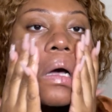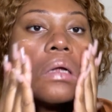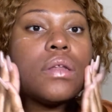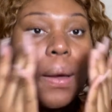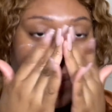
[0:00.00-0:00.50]

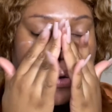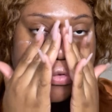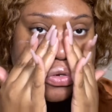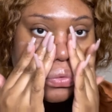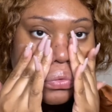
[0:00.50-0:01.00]
that we
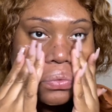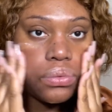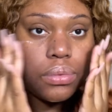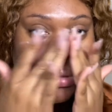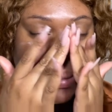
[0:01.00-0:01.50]
do.
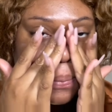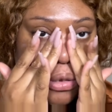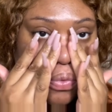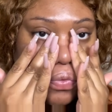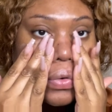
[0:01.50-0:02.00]

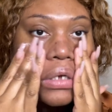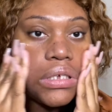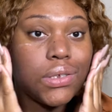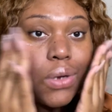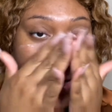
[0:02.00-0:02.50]
People
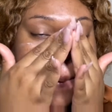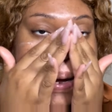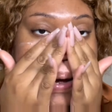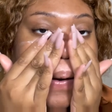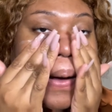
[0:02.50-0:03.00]
rarely talk
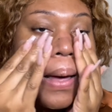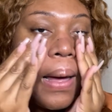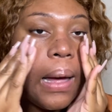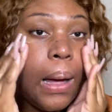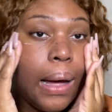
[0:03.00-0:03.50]
about
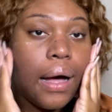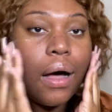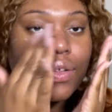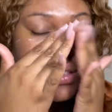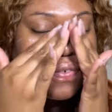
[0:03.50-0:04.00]

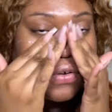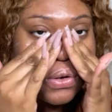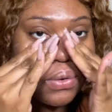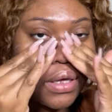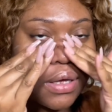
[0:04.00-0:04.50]
how
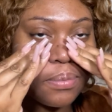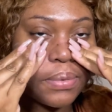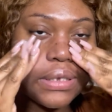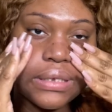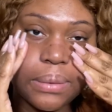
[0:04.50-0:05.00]
difficult it could
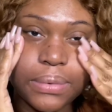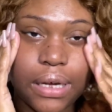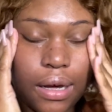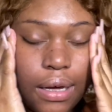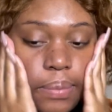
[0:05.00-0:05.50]
be
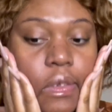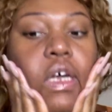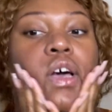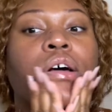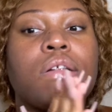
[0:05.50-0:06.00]
sometimes,
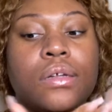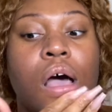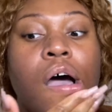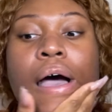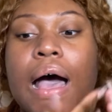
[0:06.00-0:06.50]
and
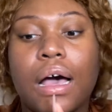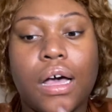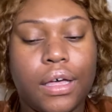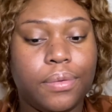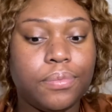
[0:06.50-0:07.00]

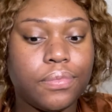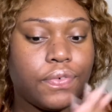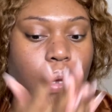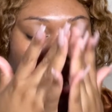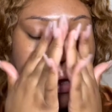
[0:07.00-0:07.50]
I
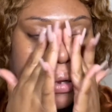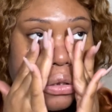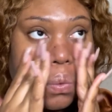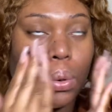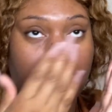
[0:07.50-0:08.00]
feel like
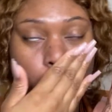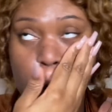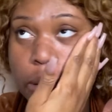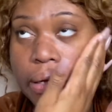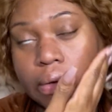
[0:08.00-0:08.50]
the
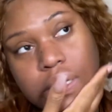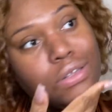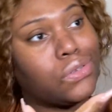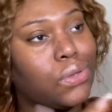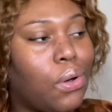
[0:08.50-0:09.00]
world
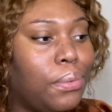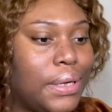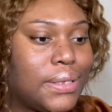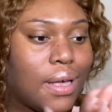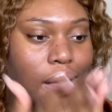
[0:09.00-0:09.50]
is
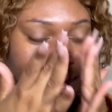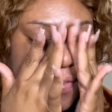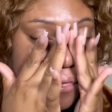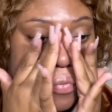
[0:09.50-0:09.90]
always kind of